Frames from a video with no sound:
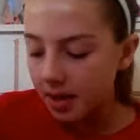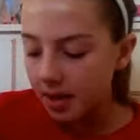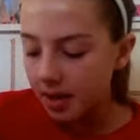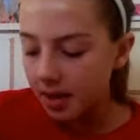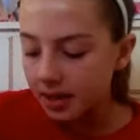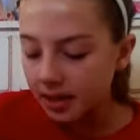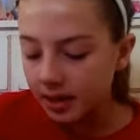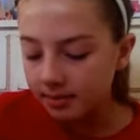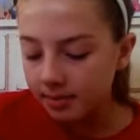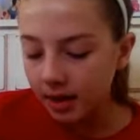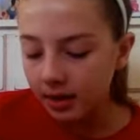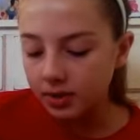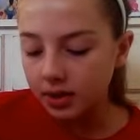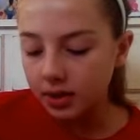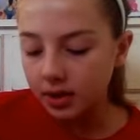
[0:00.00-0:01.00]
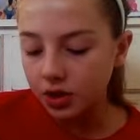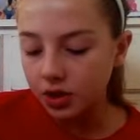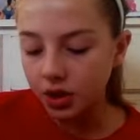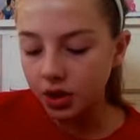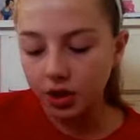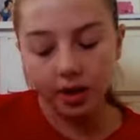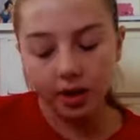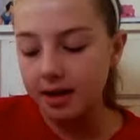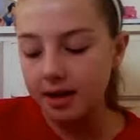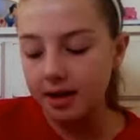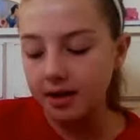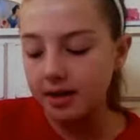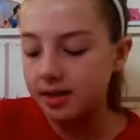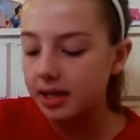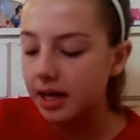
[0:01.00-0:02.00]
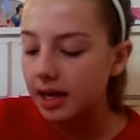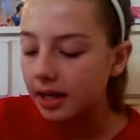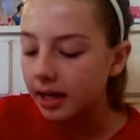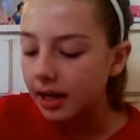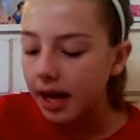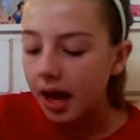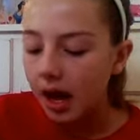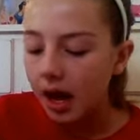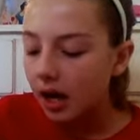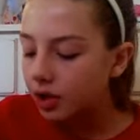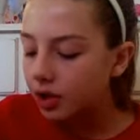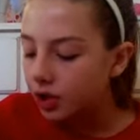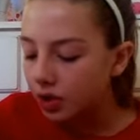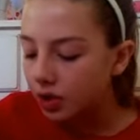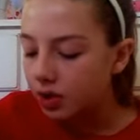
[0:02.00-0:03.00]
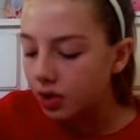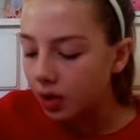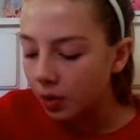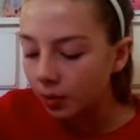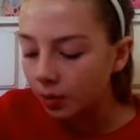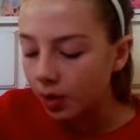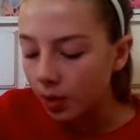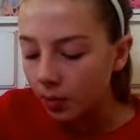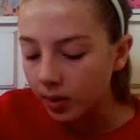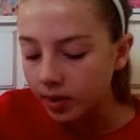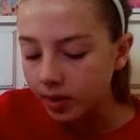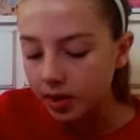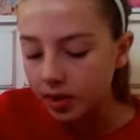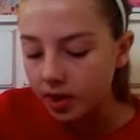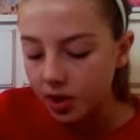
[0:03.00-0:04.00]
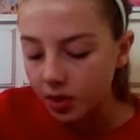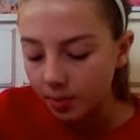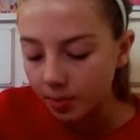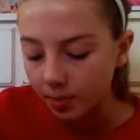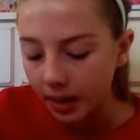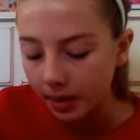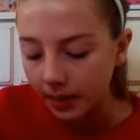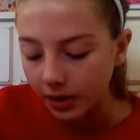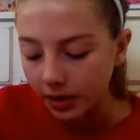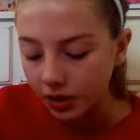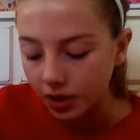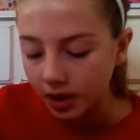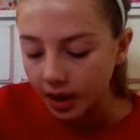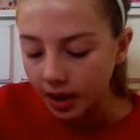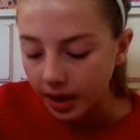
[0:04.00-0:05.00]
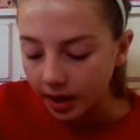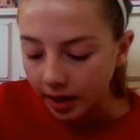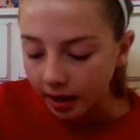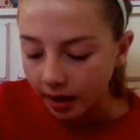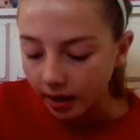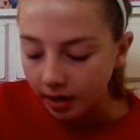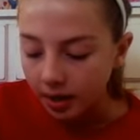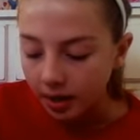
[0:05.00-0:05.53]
Mrs. Mouseling shook her head and said, "I just don't know what to do about Angelina."